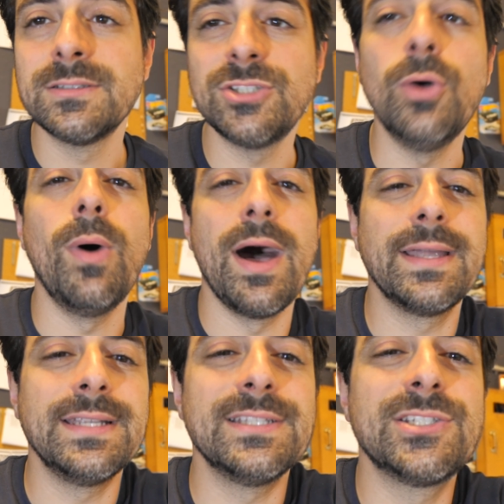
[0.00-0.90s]
So
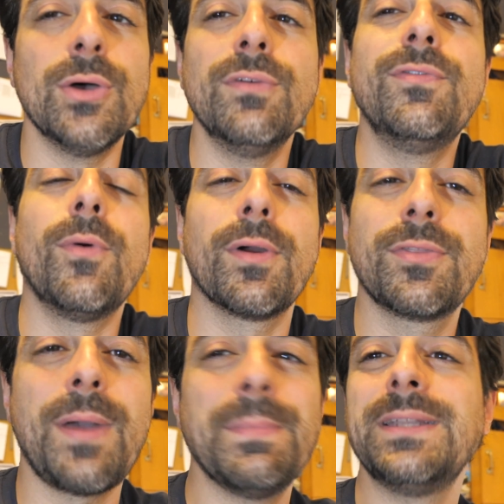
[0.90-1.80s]
on and so forth.
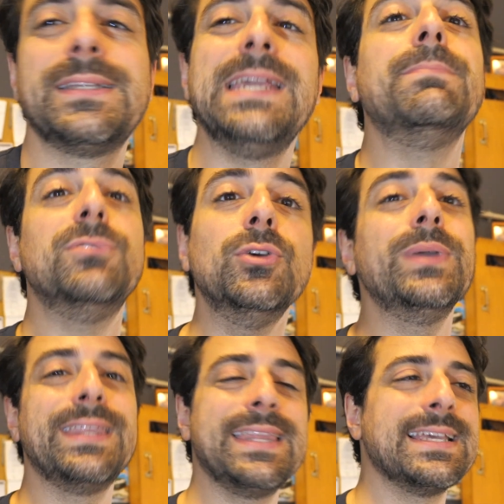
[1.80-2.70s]
I'm gonna keep
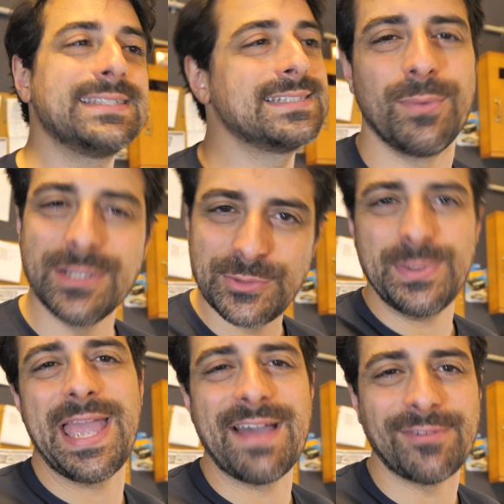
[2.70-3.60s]
doing this. Once
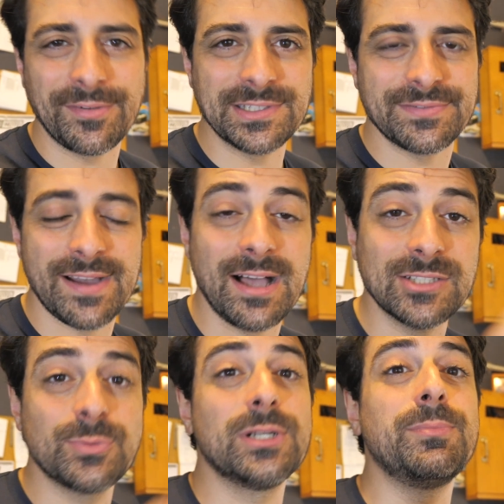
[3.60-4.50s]
we have all these
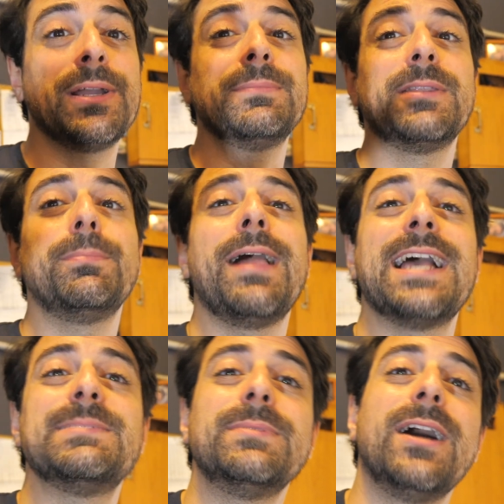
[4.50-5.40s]
files, we're gonna bring them to the
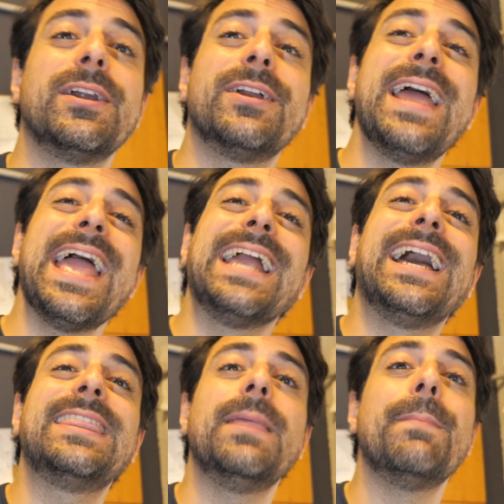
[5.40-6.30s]
plasma cutter and
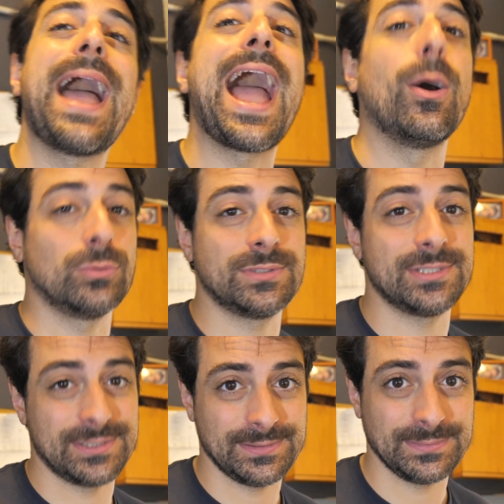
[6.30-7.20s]
cut them
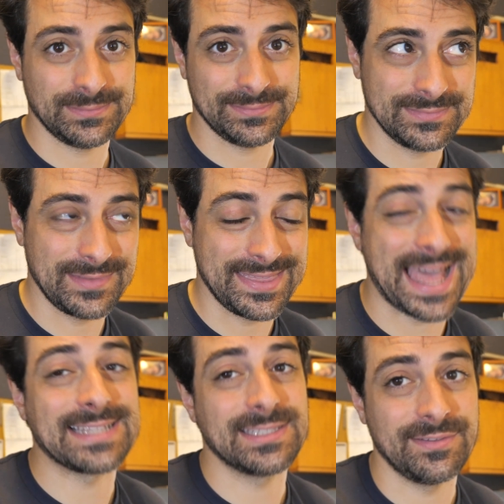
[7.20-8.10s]
out. And
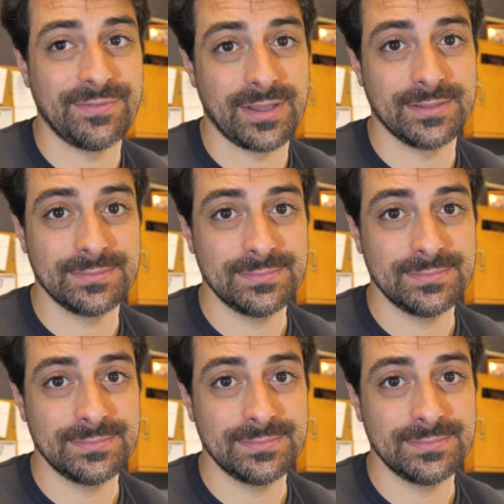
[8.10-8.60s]
that's the fun.